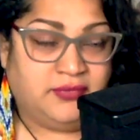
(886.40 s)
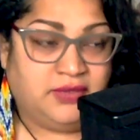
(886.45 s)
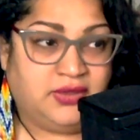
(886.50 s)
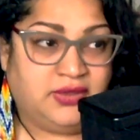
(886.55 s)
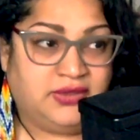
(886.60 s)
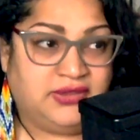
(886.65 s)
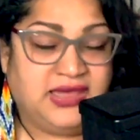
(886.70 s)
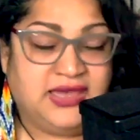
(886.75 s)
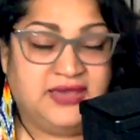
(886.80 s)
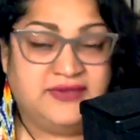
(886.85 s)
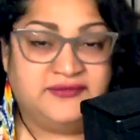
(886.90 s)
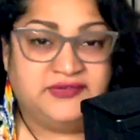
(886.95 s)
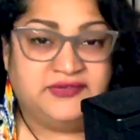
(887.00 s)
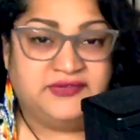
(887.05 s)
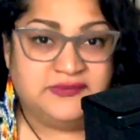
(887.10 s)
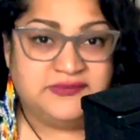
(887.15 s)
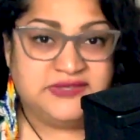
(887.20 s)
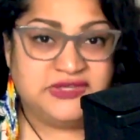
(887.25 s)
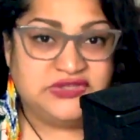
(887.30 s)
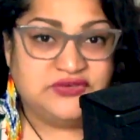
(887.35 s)

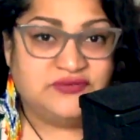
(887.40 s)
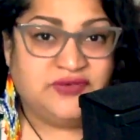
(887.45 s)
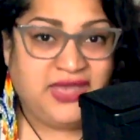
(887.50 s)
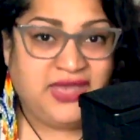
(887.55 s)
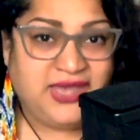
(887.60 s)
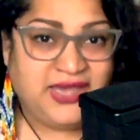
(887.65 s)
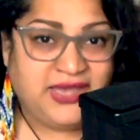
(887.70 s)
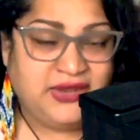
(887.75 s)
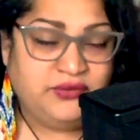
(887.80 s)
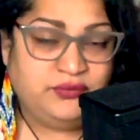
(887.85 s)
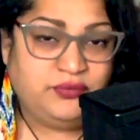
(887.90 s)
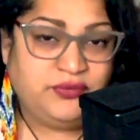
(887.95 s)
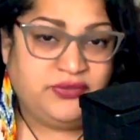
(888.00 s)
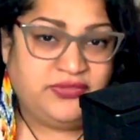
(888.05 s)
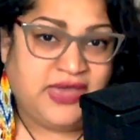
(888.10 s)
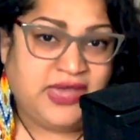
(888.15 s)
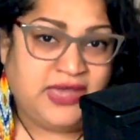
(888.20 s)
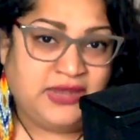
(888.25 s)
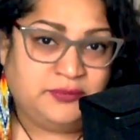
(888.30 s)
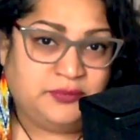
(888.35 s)
lifetimes that you've had with
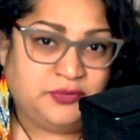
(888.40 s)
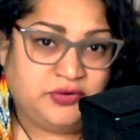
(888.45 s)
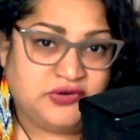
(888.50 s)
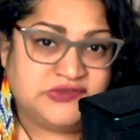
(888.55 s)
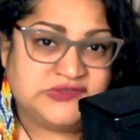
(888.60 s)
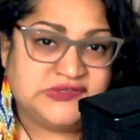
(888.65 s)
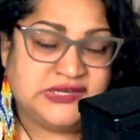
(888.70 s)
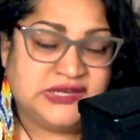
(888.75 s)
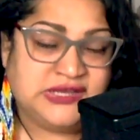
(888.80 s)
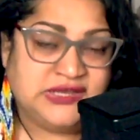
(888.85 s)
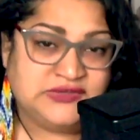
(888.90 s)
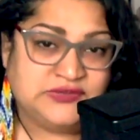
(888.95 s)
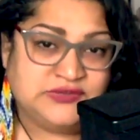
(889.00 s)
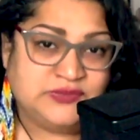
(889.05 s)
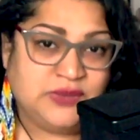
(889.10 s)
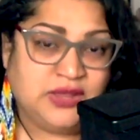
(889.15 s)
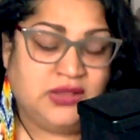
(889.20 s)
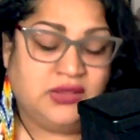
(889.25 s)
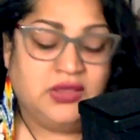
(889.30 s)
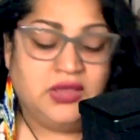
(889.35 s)
that person as
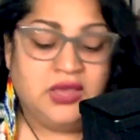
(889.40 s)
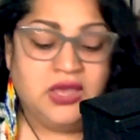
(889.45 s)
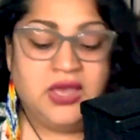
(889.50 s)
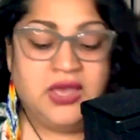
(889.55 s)
well.